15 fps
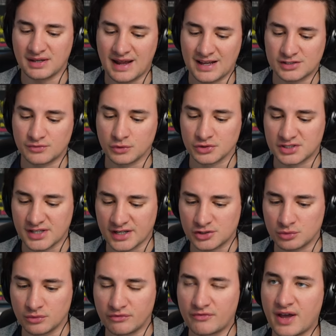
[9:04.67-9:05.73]
asked for
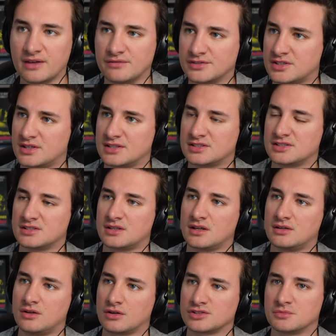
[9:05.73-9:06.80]
sexual favors. So this is
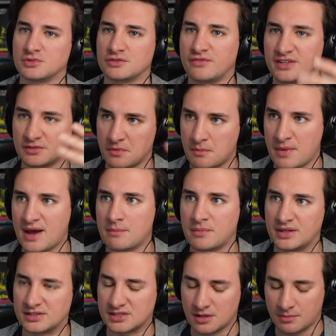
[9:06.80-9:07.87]
not so much Vince McMahon, but
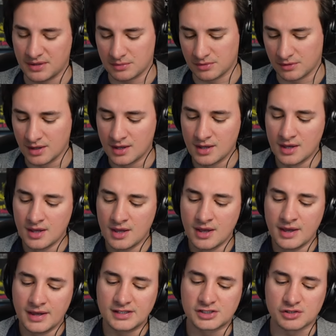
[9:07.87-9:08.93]
this is the people
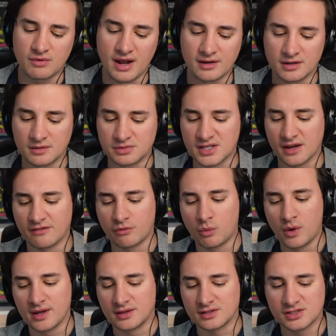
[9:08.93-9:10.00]
he surrounded himself
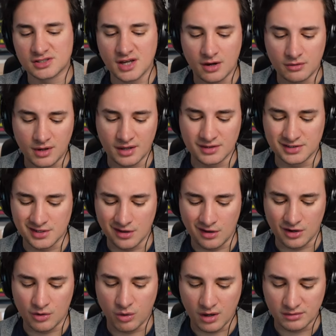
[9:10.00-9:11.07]
with. So uh, there's a lot
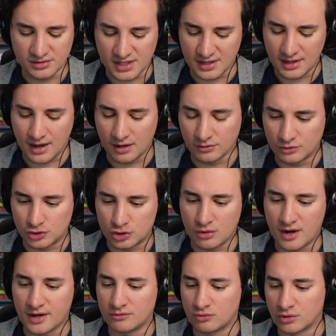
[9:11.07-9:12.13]
of quotes here. I'll
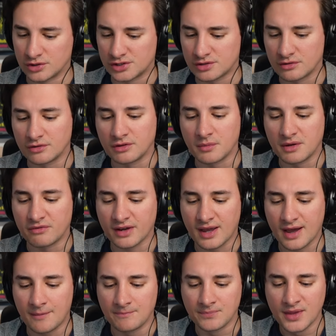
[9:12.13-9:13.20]
try and rush through them if I
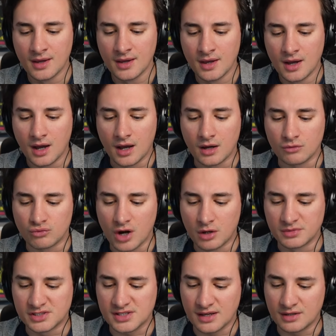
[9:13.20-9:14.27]
can. Uh,
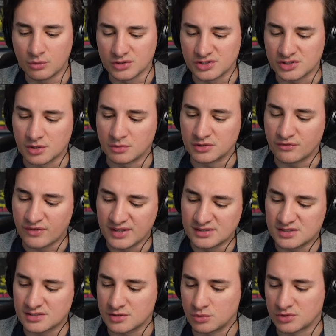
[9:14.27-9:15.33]
Roma said it wasn't so much Vince
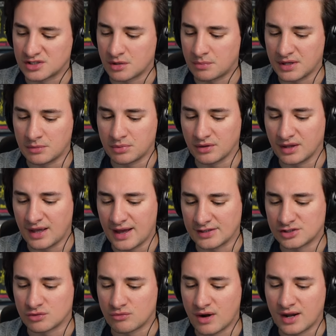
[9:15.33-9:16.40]
as it was the people that he had
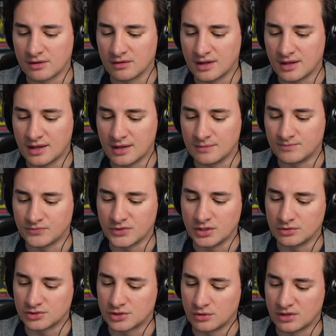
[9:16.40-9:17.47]
surrounding him.
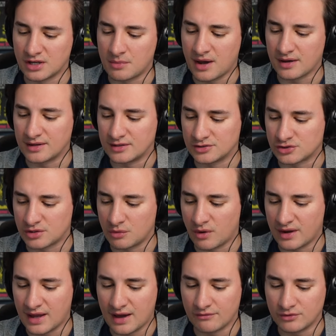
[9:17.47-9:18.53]
You're talking about an industry where
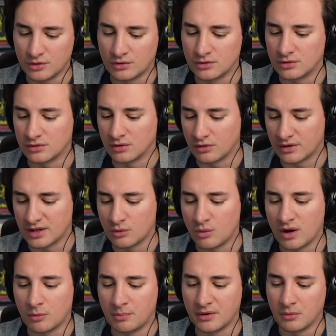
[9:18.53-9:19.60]
you have young, good-looking,
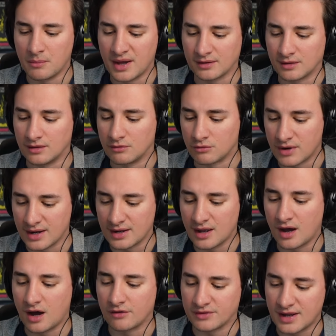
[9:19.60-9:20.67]
well-built men in the ring,
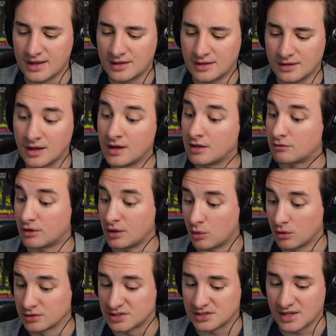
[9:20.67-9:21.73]
half naked, three
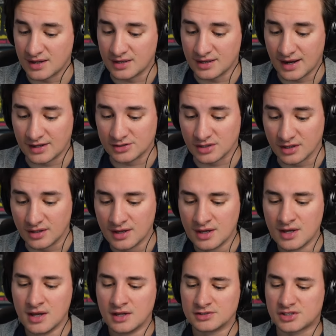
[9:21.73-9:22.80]
quarters naked actually.
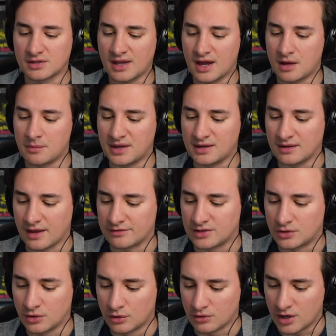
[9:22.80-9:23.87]
So yeah, I mean it left a
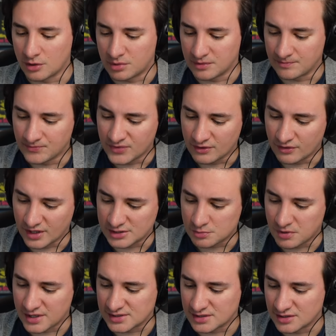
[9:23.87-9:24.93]
door open vice
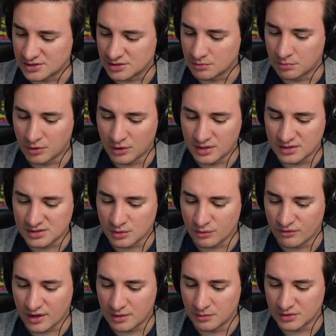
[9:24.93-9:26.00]
presidents and bookers that were
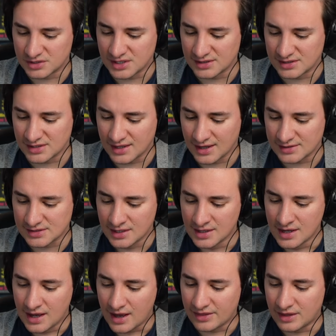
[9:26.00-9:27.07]
very much into that,
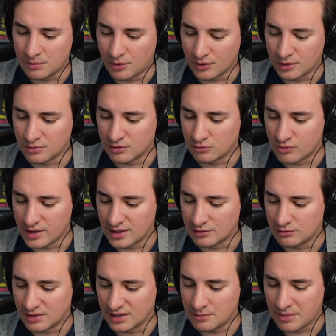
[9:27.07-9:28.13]
and they put you in a really,
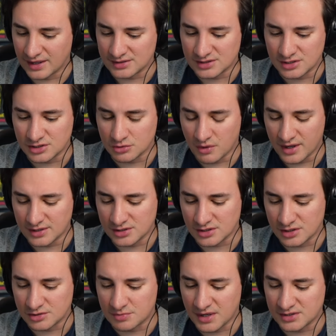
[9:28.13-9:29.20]
really bad situation,
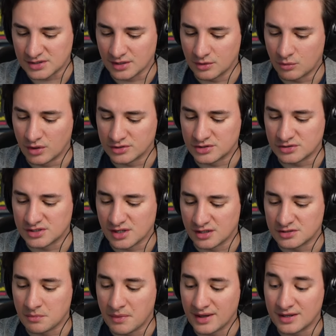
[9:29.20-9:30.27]
especially once you
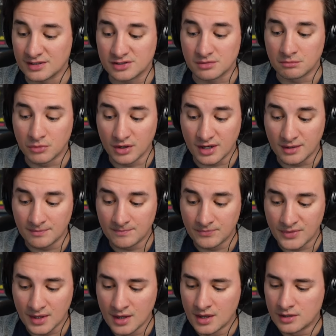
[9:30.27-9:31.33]
started making some money.
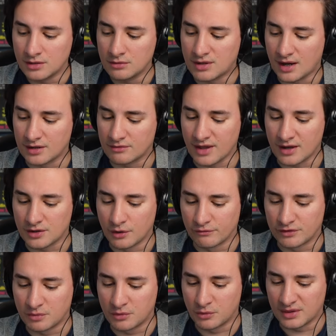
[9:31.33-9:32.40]
You kind of get comfortable with